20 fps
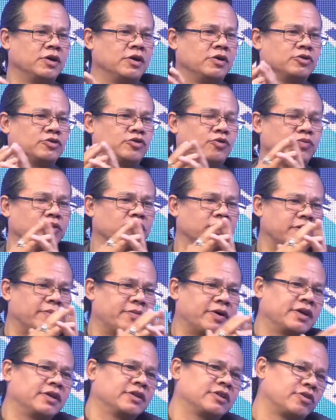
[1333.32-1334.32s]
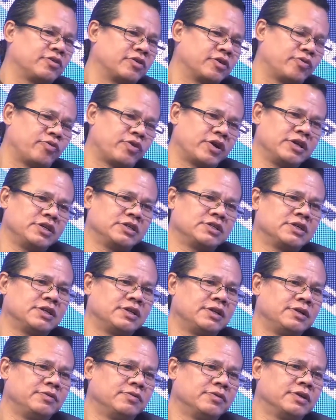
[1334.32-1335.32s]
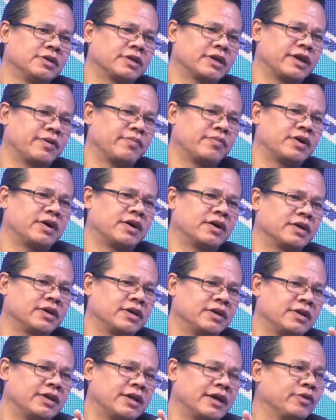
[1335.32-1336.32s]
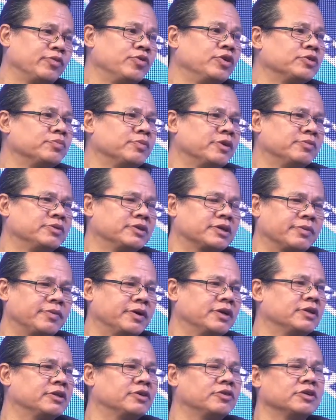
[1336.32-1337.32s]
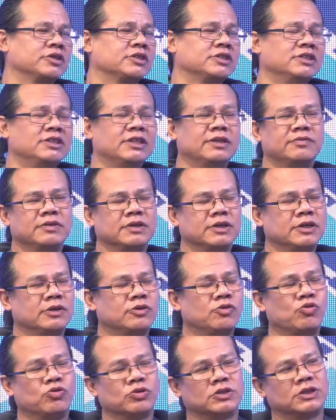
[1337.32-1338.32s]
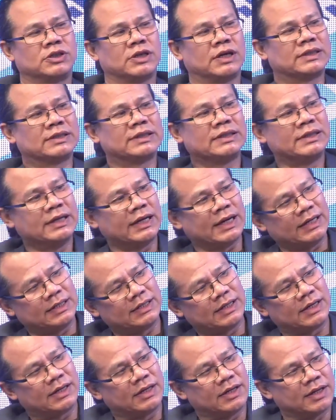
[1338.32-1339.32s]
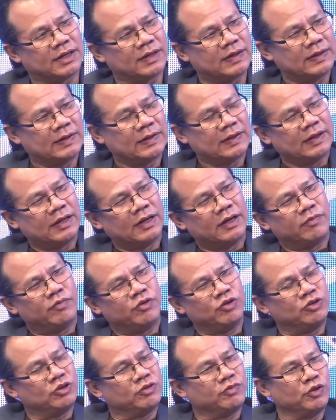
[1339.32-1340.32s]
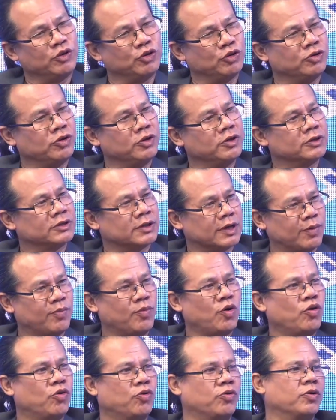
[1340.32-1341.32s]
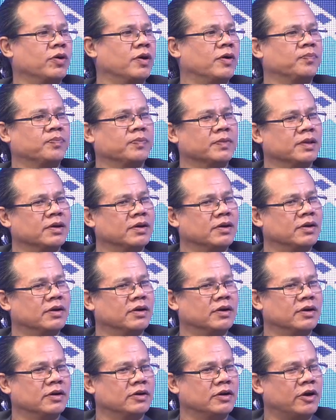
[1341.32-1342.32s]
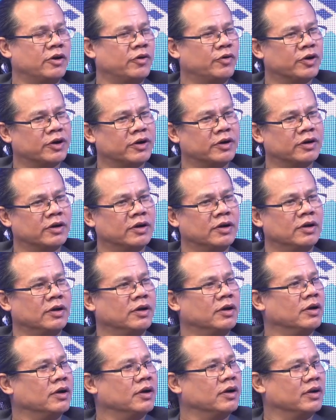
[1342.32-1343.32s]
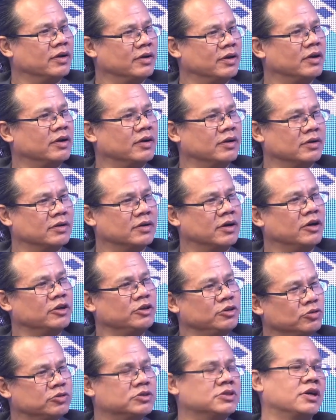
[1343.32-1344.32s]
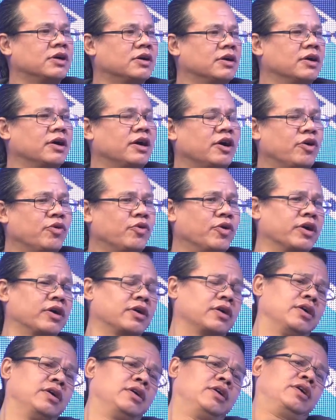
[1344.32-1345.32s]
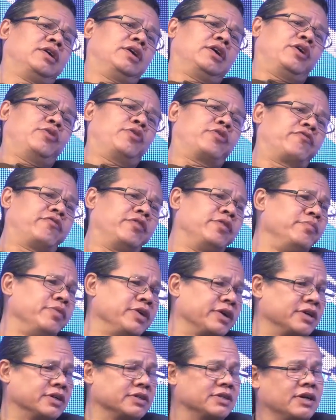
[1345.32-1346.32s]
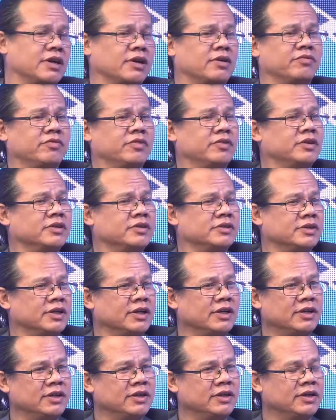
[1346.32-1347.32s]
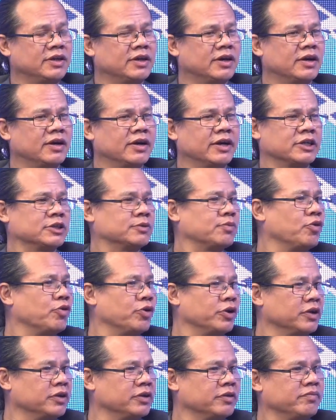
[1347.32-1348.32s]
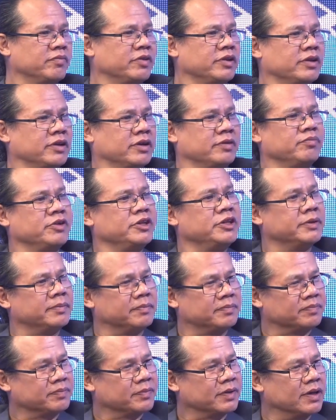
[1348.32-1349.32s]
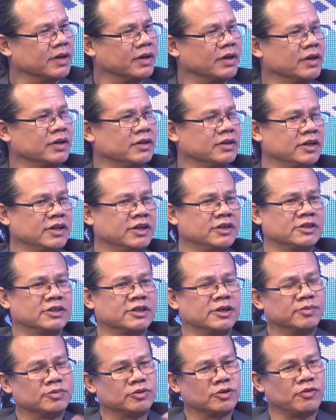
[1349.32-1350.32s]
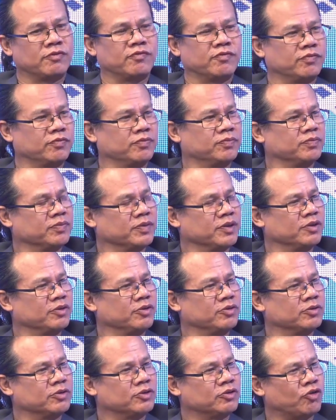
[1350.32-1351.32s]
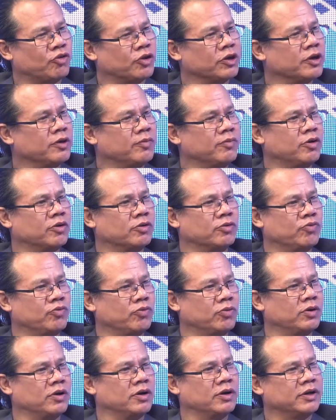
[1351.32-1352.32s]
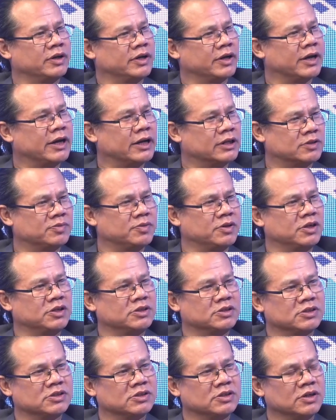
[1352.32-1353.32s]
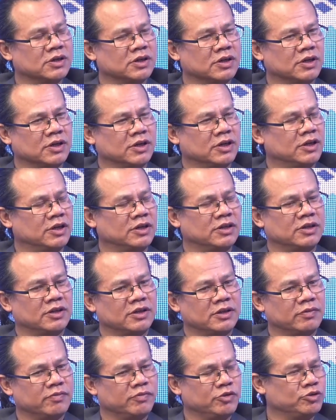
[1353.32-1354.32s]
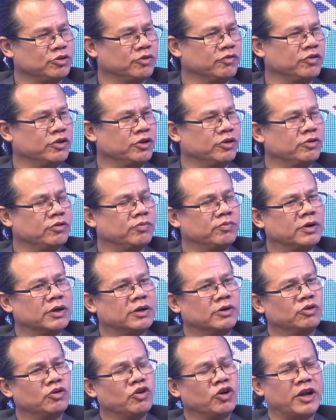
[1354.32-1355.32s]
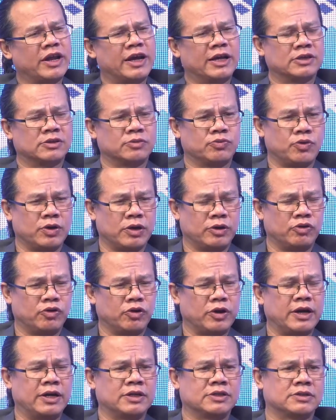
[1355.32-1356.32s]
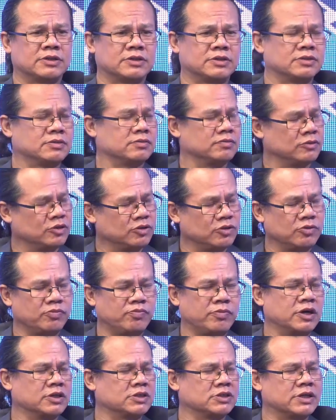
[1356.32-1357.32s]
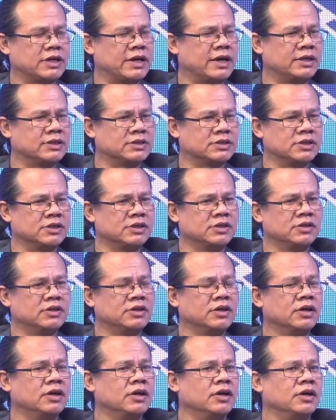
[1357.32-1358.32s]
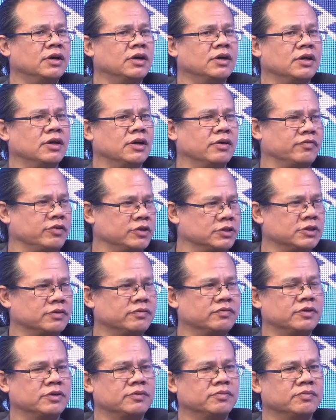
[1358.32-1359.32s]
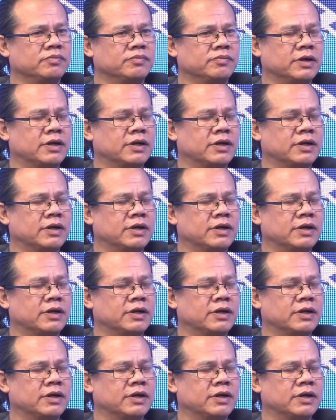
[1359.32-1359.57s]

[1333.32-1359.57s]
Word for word: So am the command tar ga wari si li the camera gi language me amsi command tar scenery ba gi kok si thada de haida. Music video did is somehow um, uh, our they freak out actually. Yeah, our youths are our. Our filmmakers are really uh, exploring the medium mm. uh, in, in terms yeah. of mm. you know, talking about uh, their aspiration mm. in music videos, video, but not yeah. as not as you know much as in feature film. Feature film. Mm.